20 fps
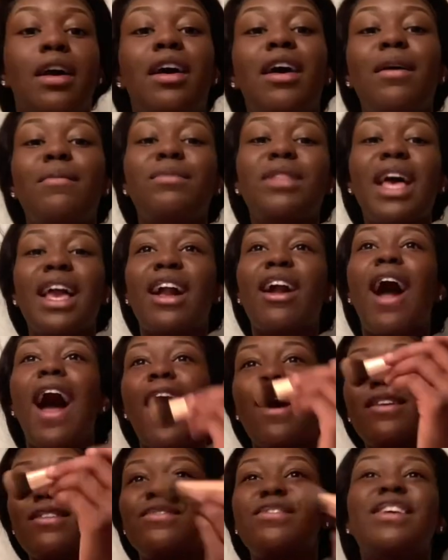I'm like
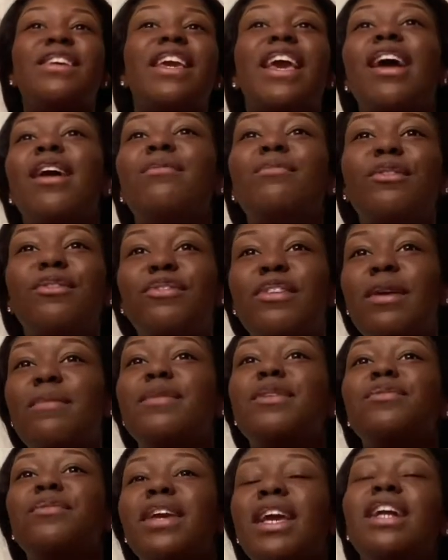out of the camera frame
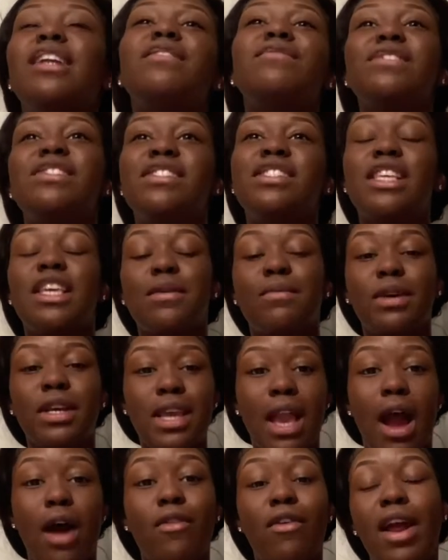and you can't even see, but
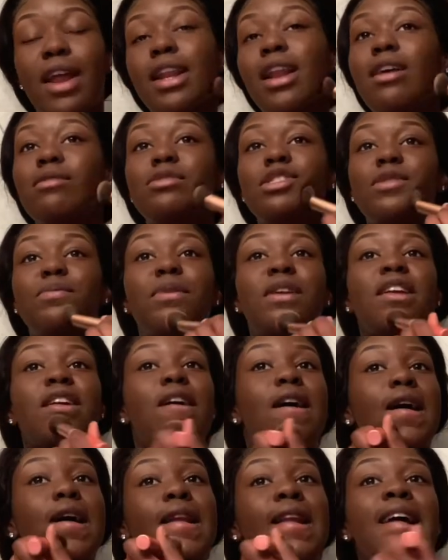yeah, right now I'm just putting
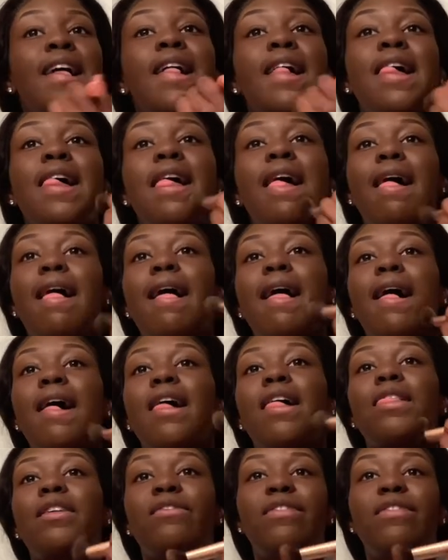on uh the